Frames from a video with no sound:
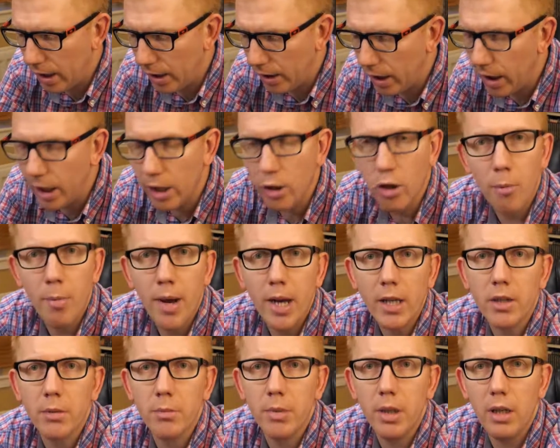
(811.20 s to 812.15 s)
he got
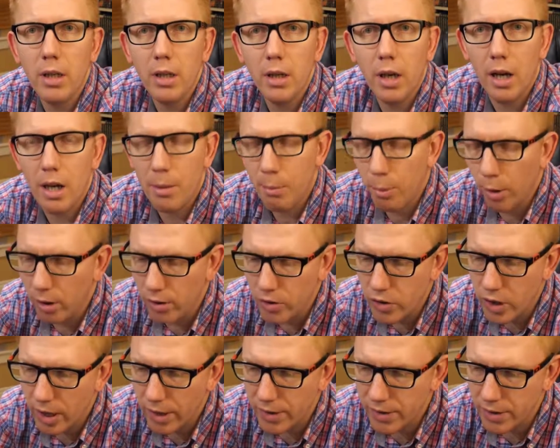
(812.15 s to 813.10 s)
back to me and
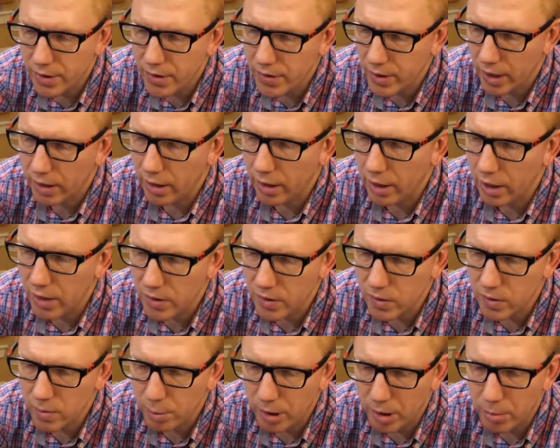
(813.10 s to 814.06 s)
apologised and said that
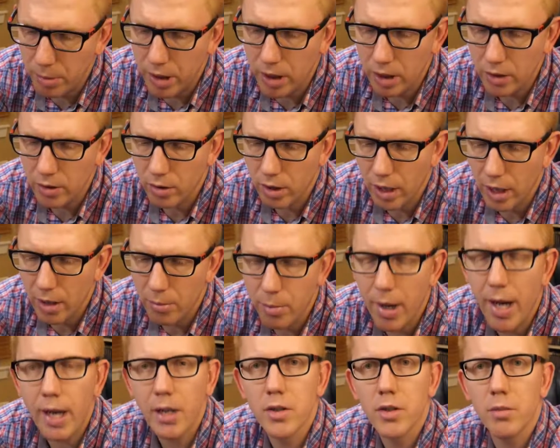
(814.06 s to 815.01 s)
he's been meaning to get
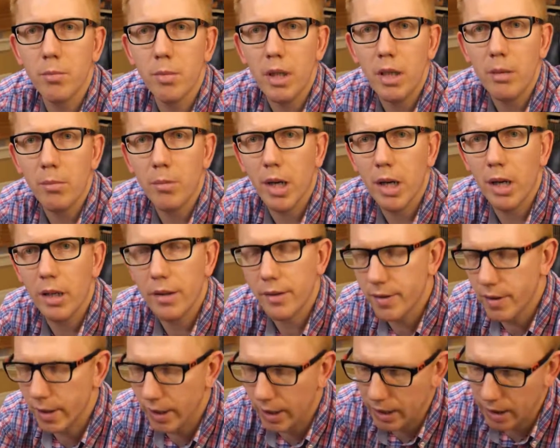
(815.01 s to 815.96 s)
back to me, but
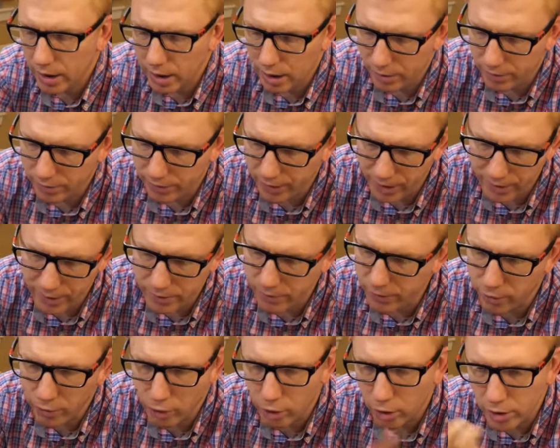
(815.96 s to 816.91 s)
kind of had
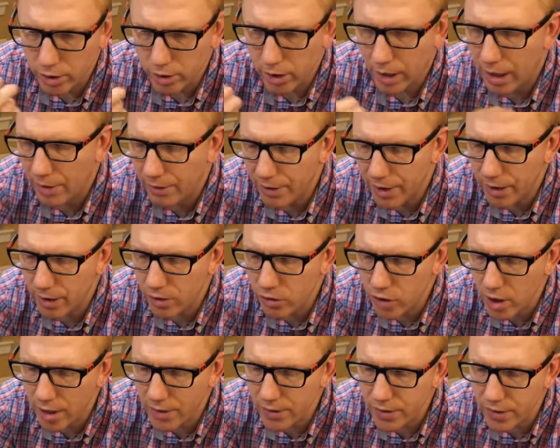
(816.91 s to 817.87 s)
forgotten and never had a
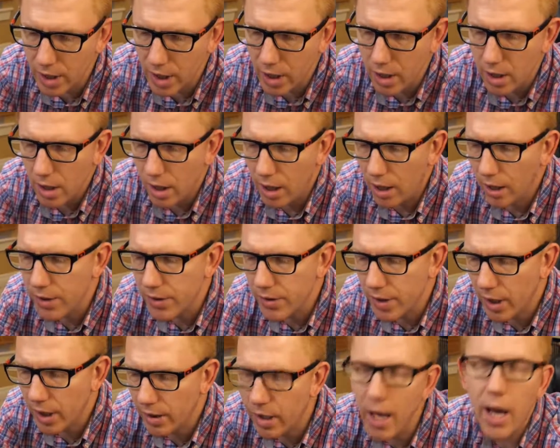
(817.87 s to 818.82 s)
chance. And he
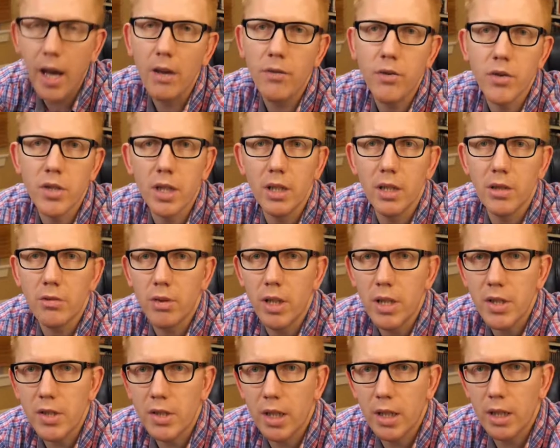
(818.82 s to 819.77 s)
said, yeah, if you're still
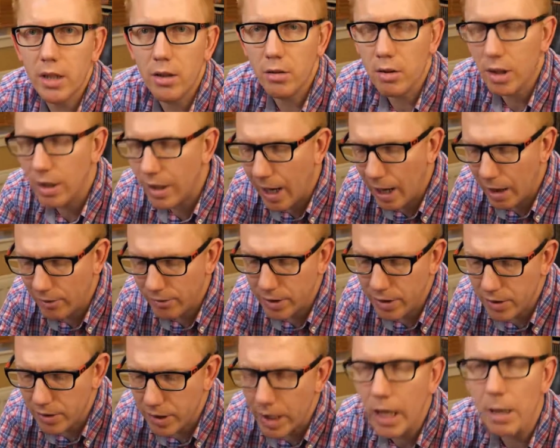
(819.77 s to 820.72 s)
interested, you can have
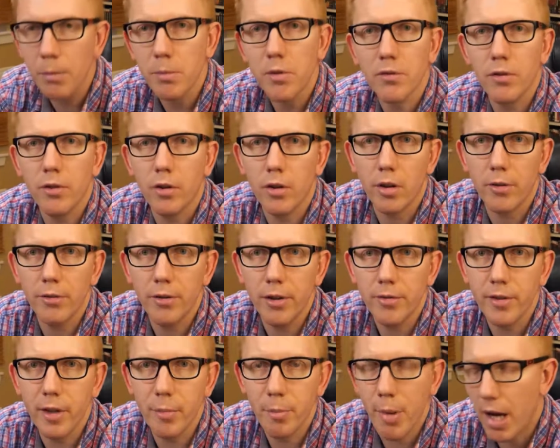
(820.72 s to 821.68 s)
these games for
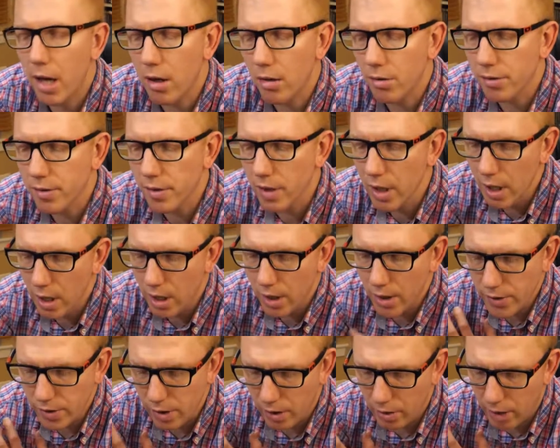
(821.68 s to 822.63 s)
£50.
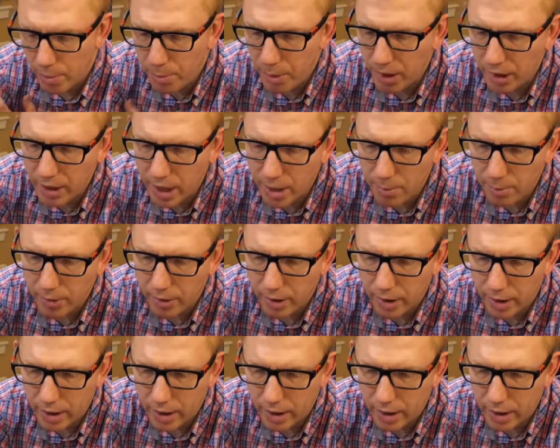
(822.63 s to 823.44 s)
So I picked up